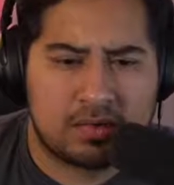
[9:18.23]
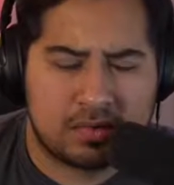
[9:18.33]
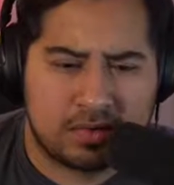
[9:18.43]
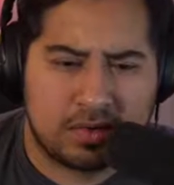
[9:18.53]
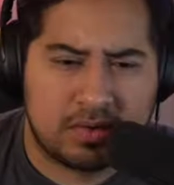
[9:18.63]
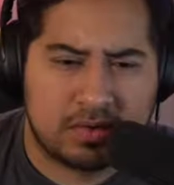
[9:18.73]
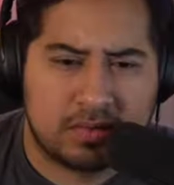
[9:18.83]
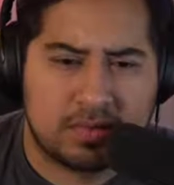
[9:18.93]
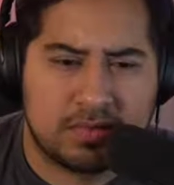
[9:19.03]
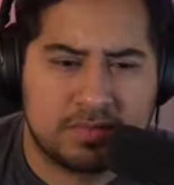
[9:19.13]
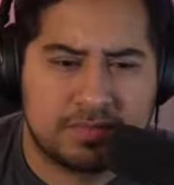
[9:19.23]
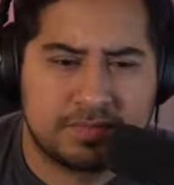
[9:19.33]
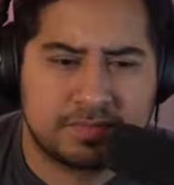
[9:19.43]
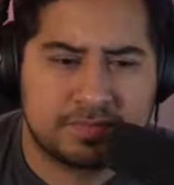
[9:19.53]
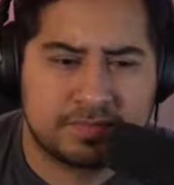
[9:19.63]
Oh no.
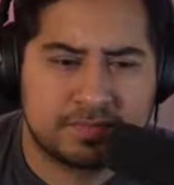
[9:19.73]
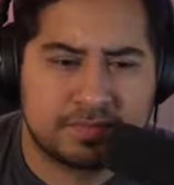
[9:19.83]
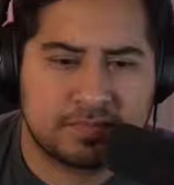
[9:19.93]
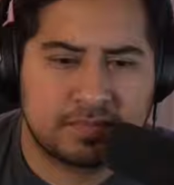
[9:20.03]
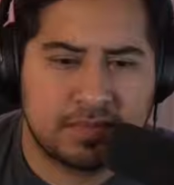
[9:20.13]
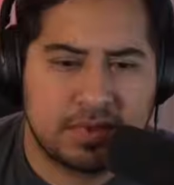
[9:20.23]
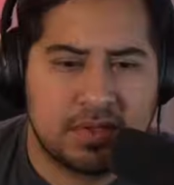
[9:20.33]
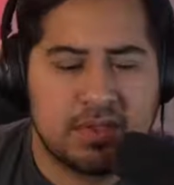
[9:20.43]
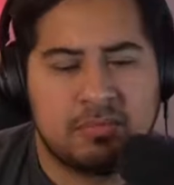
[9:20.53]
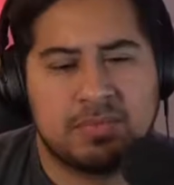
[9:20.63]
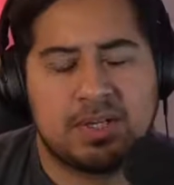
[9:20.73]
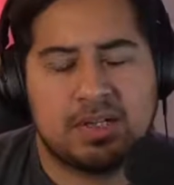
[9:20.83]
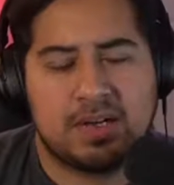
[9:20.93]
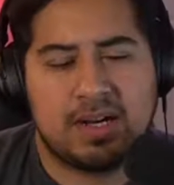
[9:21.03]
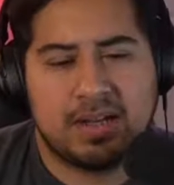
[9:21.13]

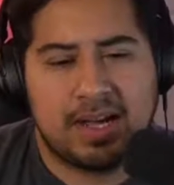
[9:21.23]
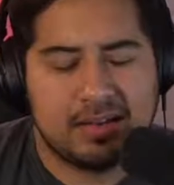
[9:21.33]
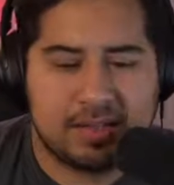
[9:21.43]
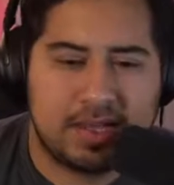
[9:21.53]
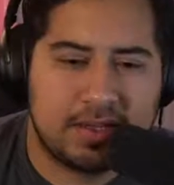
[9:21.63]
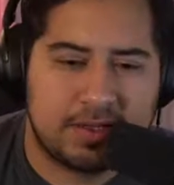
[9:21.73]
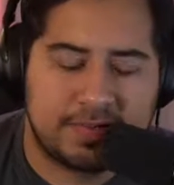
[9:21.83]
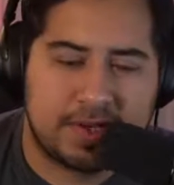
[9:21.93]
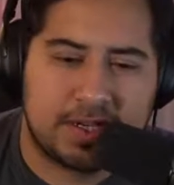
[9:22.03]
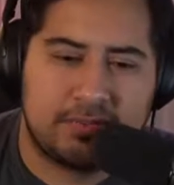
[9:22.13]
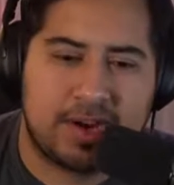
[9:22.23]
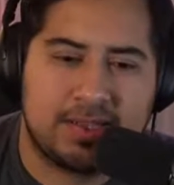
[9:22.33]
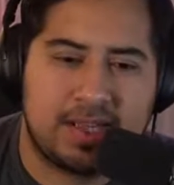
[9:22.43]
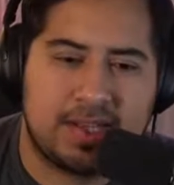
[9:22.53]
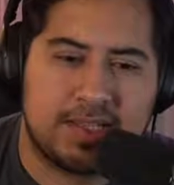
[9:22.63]
Bro, how are they gonna fucking
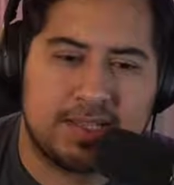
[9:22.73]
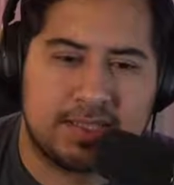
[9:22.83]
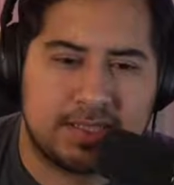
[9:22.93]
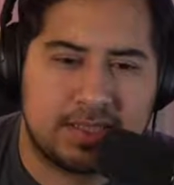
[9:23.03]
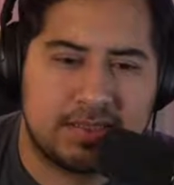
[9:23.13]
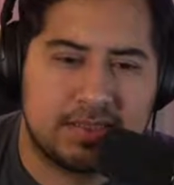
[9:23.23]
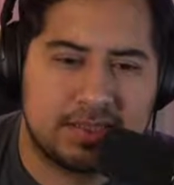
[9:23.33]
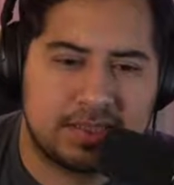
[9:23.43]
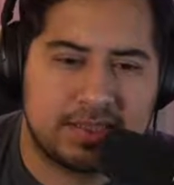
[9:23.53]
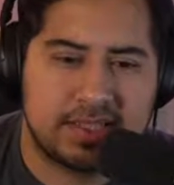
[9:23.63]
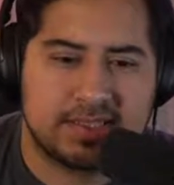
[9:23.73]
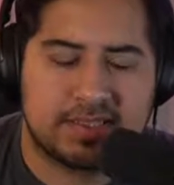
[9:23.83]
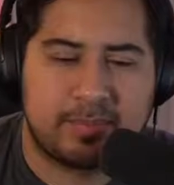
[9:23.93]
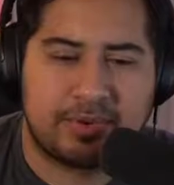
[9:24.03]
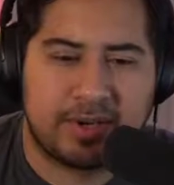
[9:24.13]
write that in? Did she get
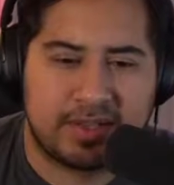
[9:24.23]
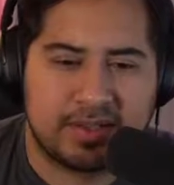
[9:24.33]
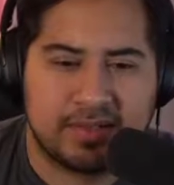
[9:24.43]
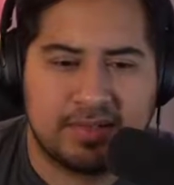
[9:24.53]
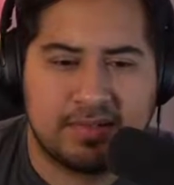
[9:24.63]
separated?